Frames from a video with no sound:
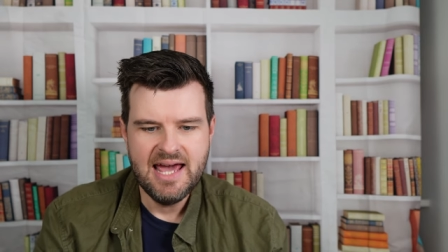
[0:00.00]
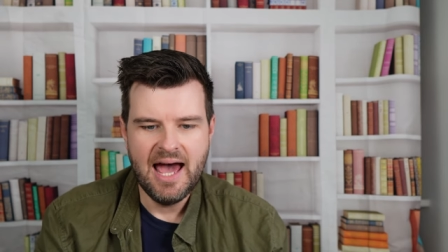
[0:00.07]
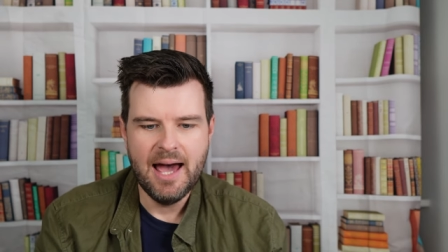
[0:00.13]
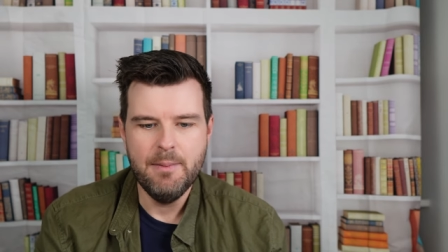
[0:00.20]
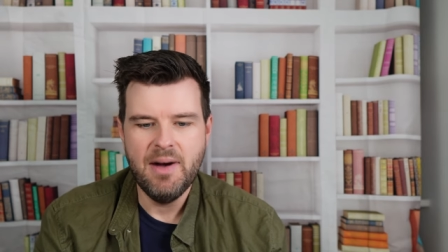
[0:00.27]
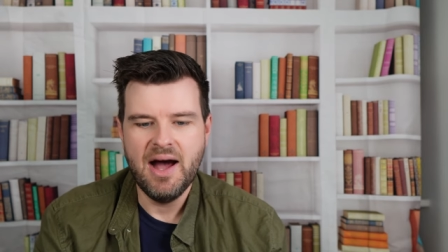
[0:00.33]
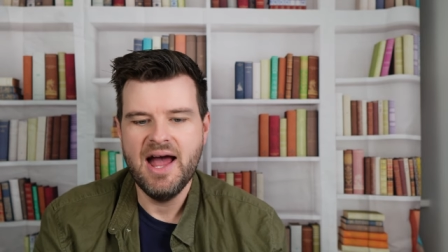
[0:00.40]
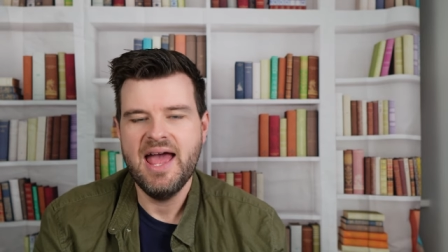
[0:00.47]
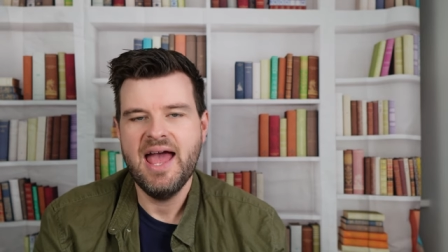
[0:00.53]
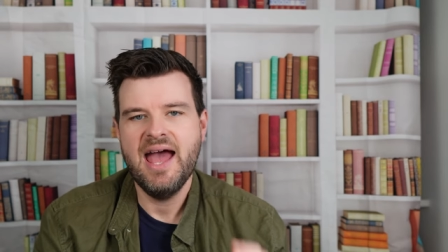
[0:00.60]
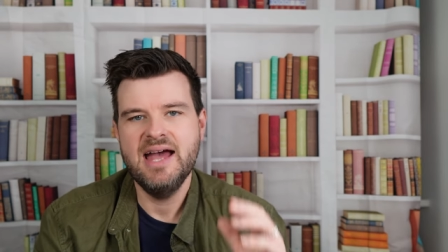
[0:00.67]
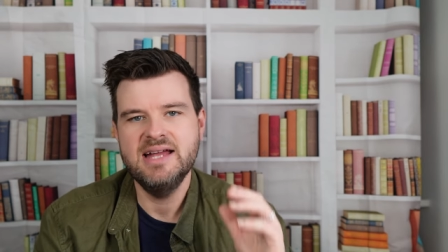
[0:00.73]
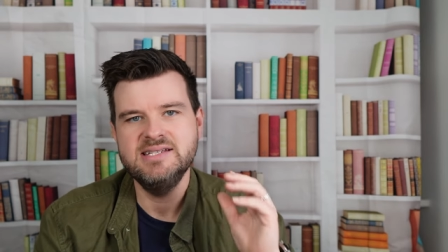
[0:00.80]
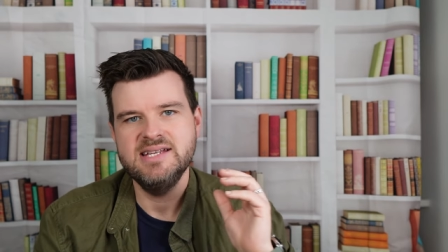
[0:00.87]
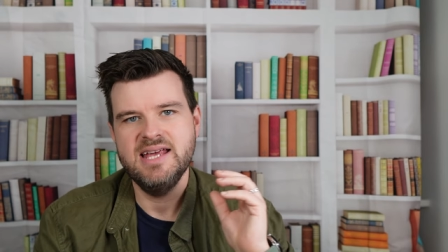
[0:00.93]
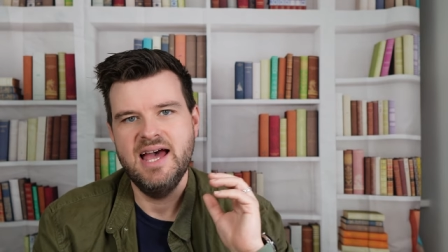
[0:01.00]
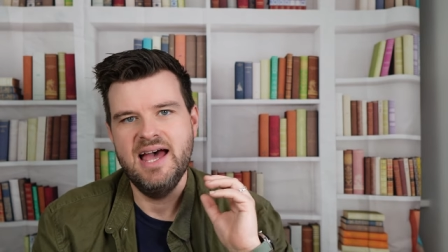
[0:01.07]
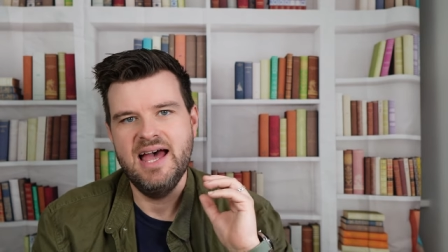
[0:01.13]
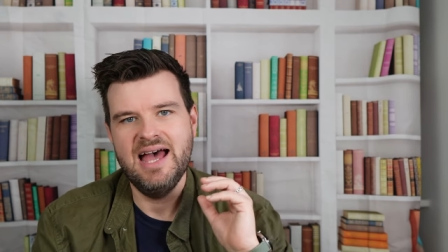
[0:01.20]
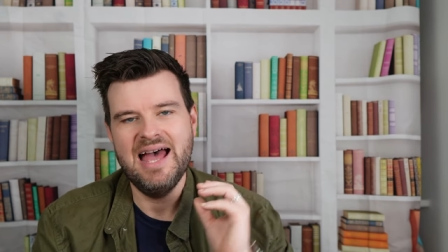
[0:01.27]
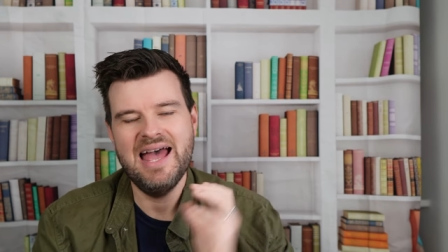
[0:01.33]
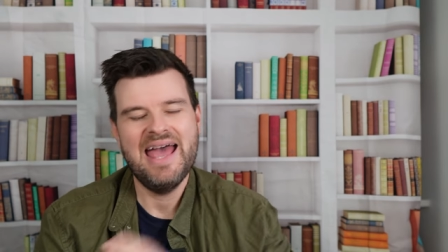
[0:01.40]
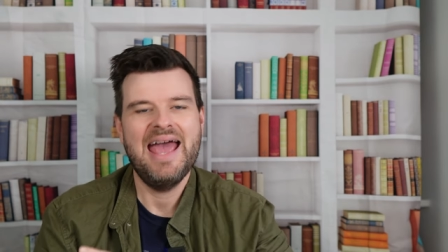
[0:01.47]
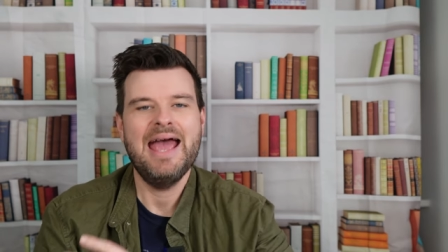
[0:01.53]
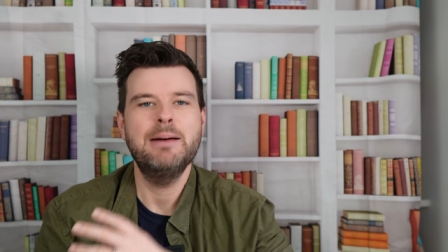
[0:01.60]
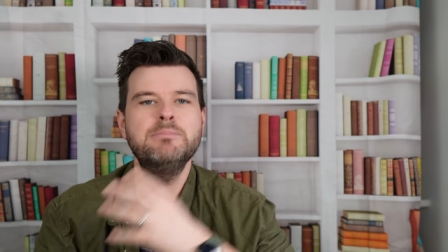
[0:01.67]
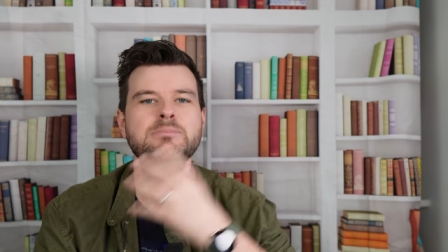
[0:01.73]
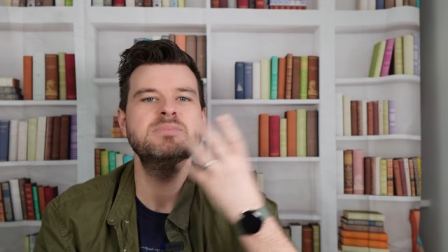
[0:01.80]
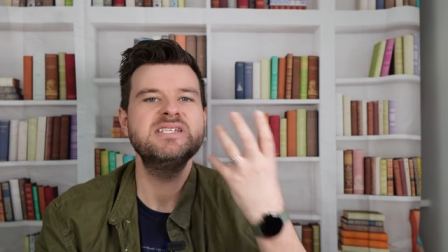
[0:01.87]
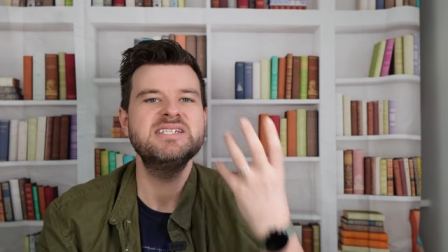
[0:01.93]
I had a
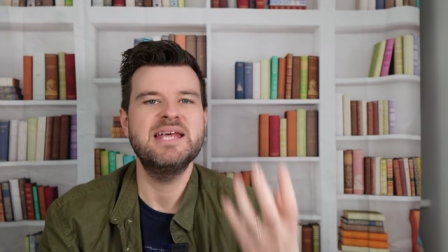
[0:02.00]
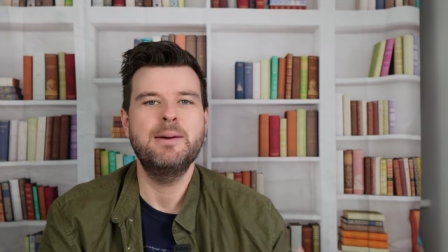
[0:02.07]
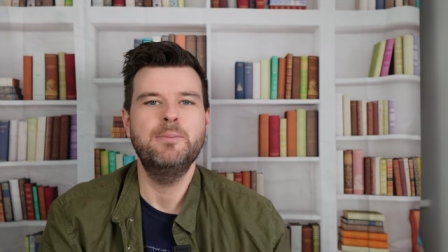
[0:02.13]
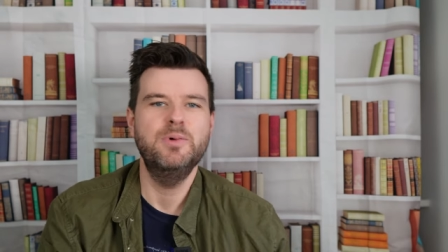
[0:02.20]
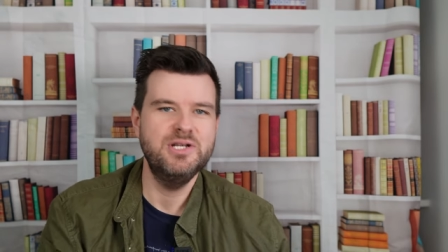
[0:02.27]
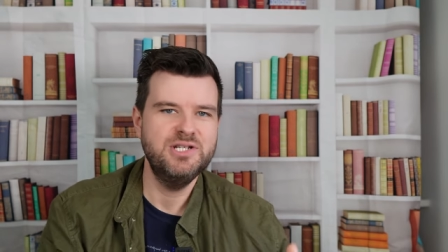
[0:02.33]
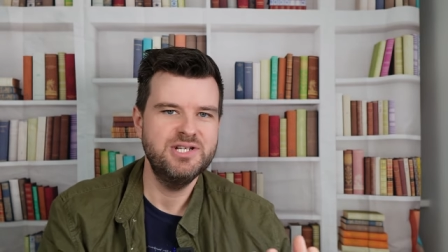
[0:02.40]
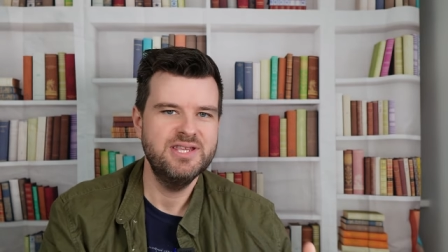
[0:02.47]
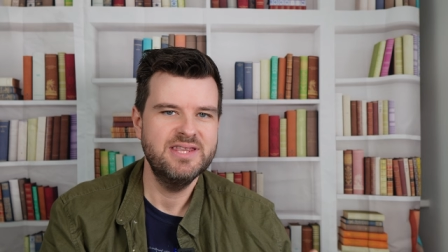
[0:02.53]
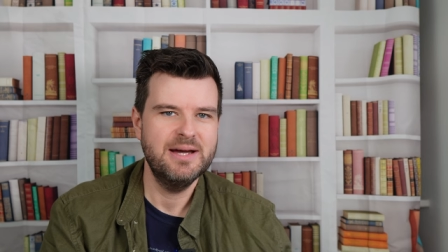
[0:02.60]
ham sandwich.